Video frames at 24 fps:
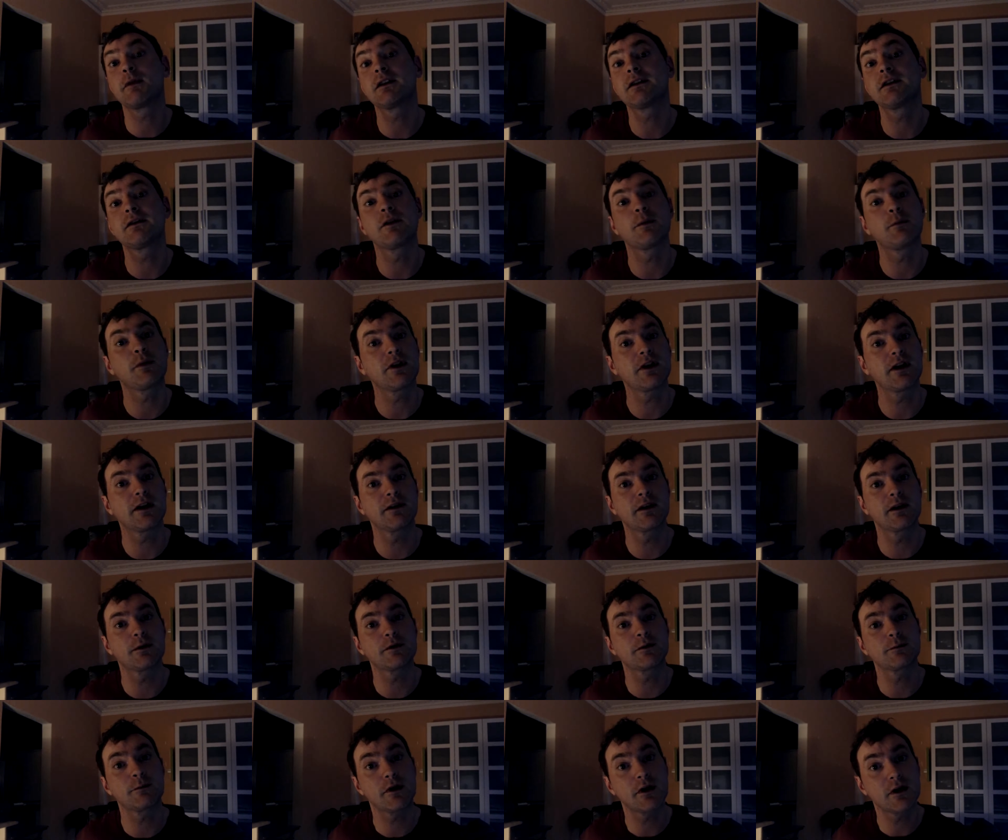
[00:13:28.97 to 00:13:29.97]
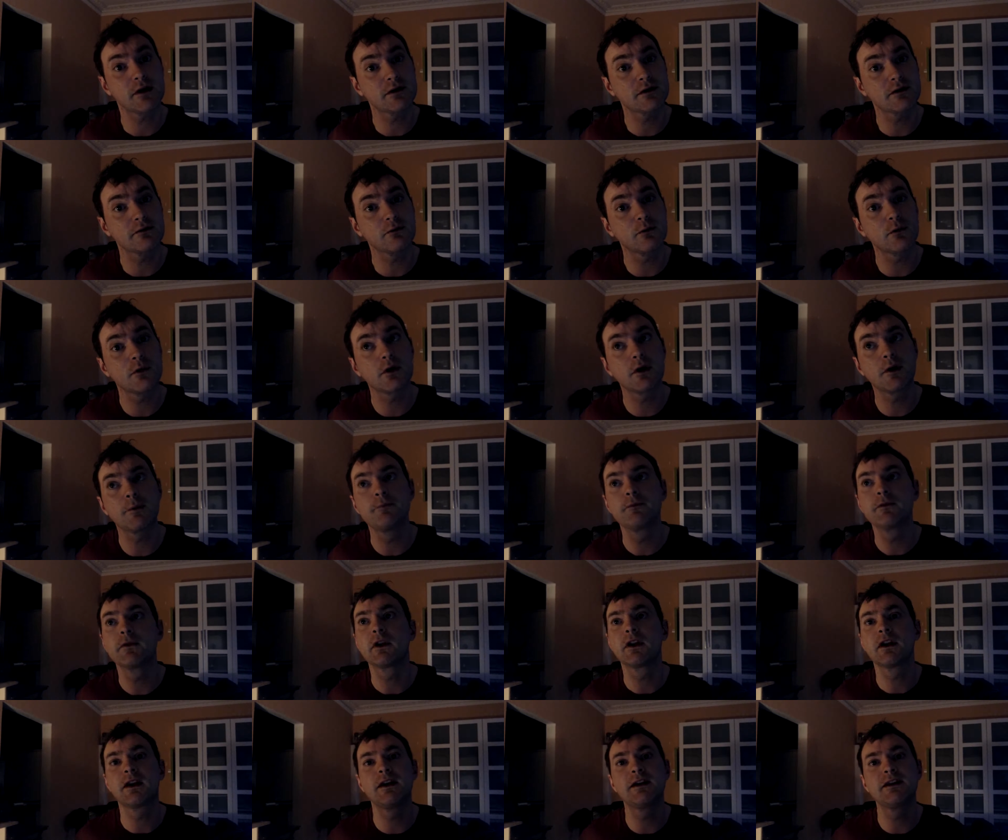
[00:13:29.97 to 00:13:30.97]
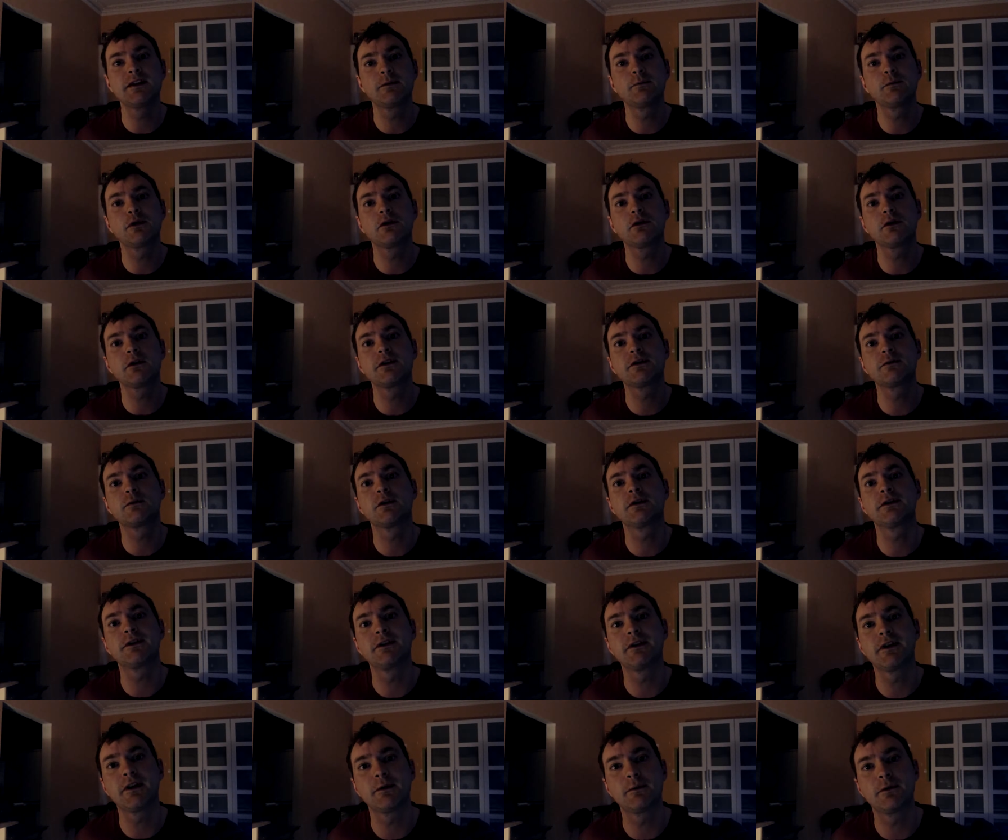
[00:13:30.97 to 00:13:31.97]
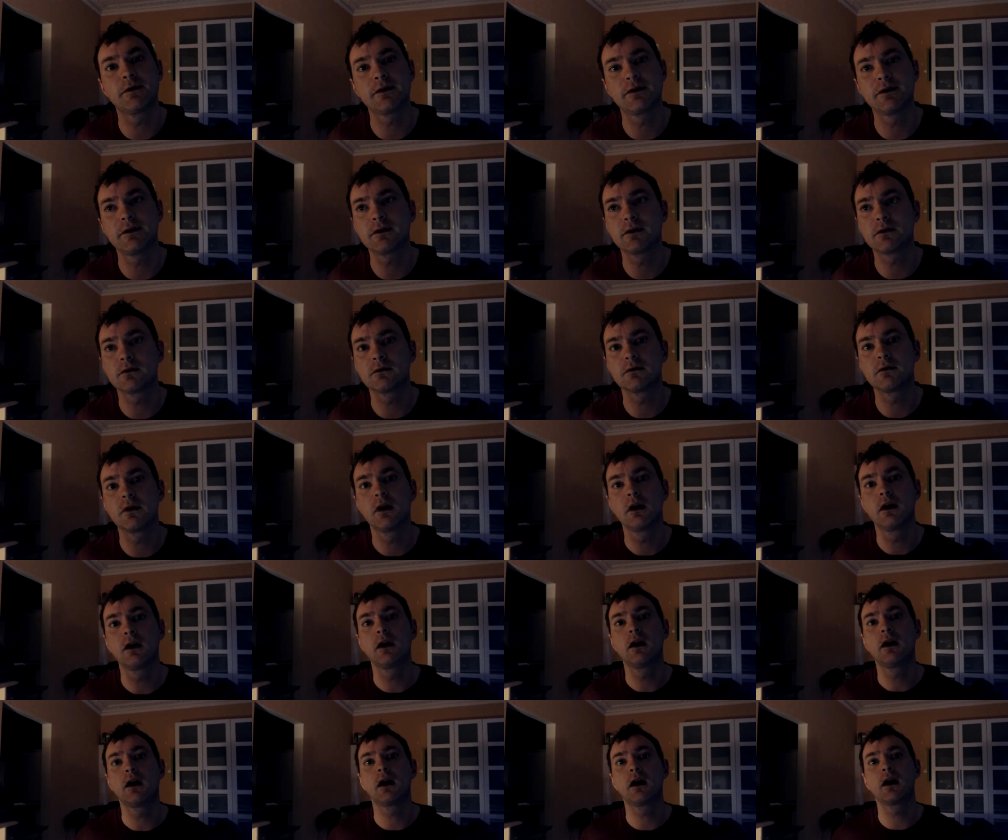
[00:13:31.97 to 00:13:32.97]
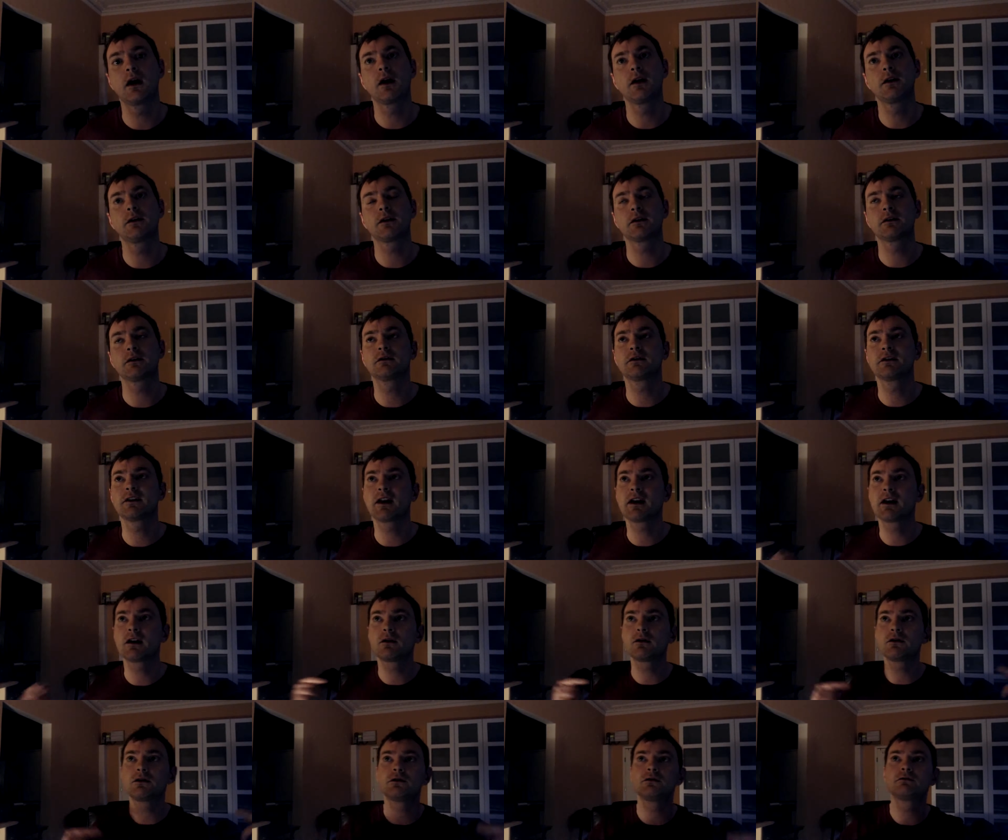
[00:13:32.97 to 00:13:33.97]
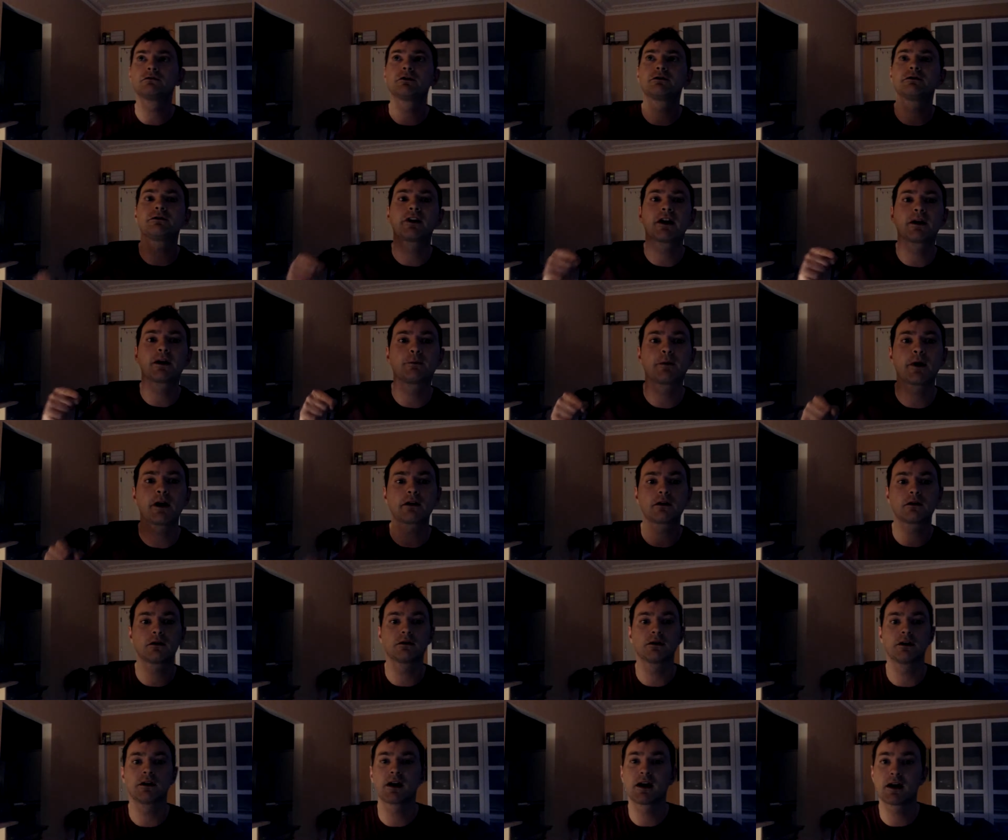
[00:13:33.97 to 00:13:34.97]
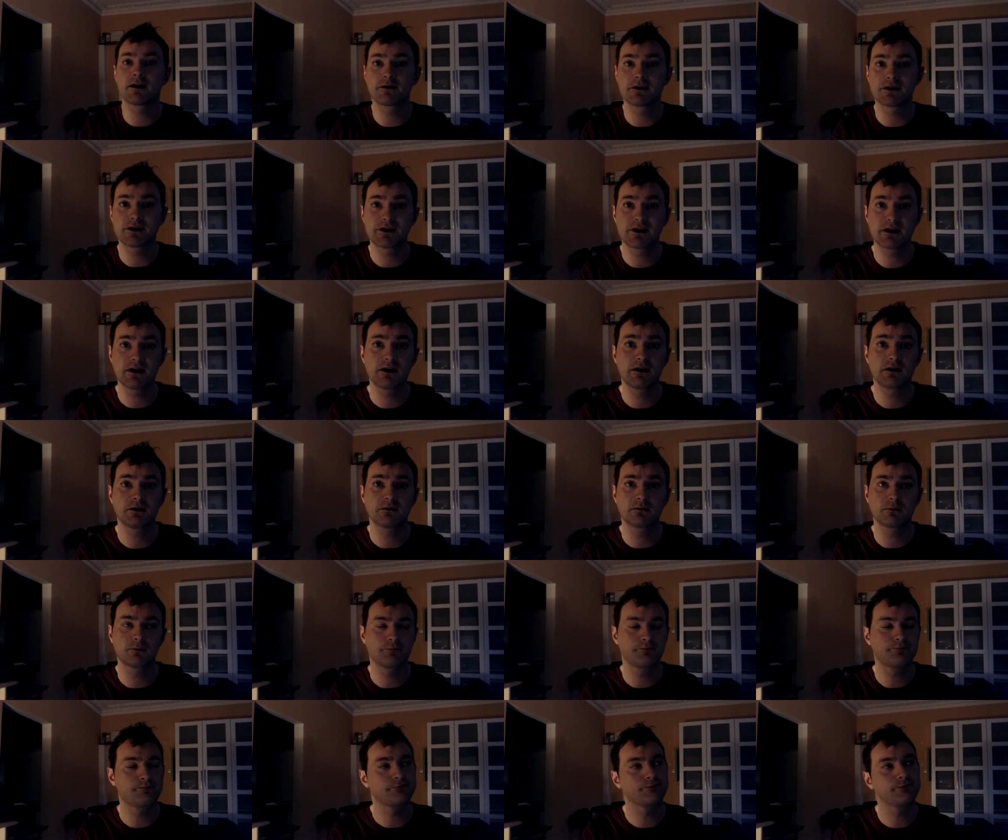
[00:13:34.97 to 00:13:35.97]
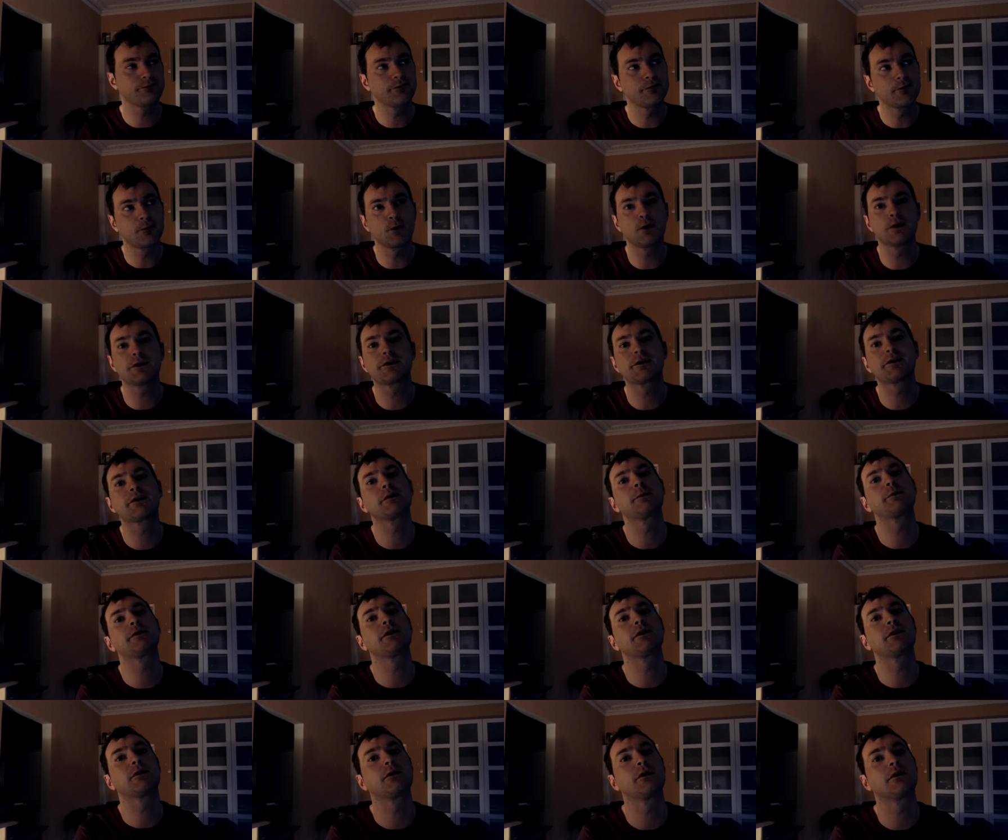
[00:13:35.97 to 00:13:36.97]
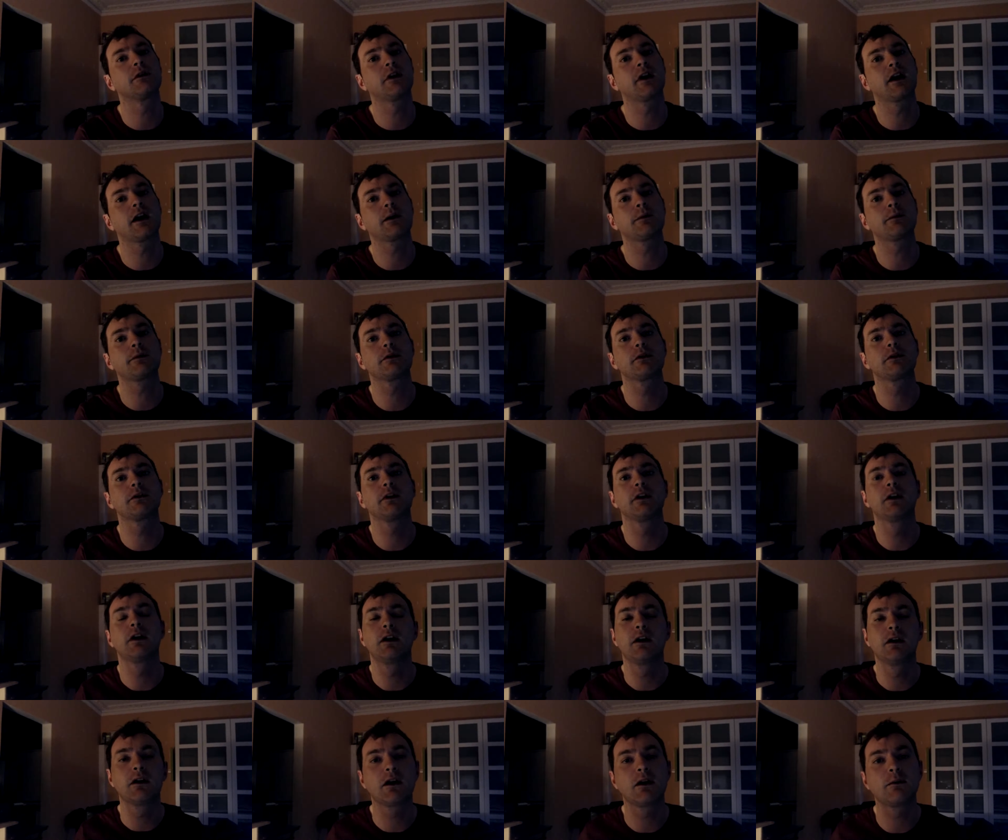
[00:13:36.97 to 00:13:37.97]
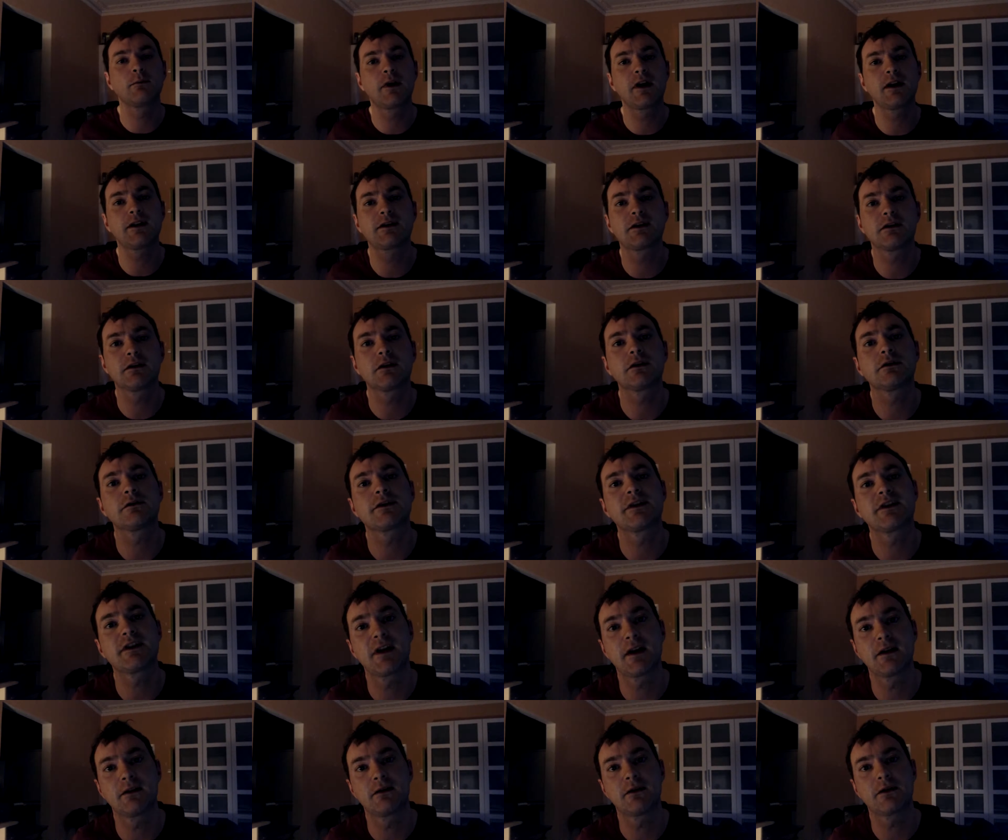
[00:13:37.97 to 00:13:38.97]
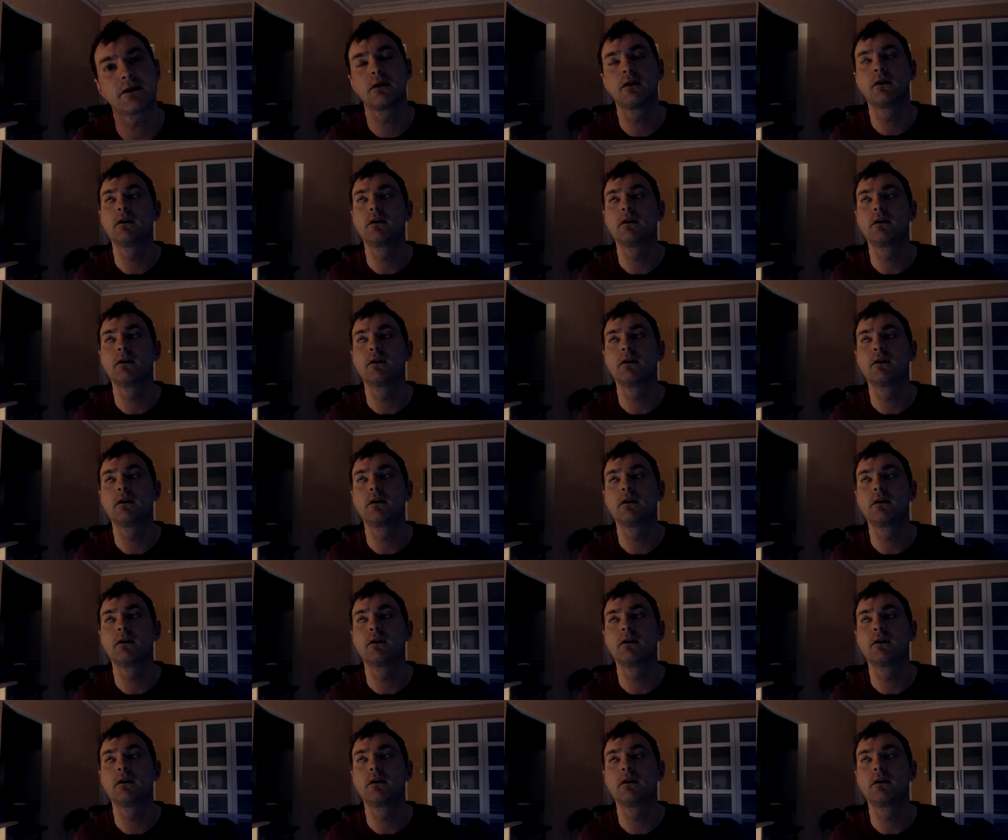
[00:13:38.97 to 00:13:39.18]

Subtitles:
the plan. That was part of what his employers wanted him to do. And now you reflect back on it, having seen what subsequently happened, it makes a lot of sense.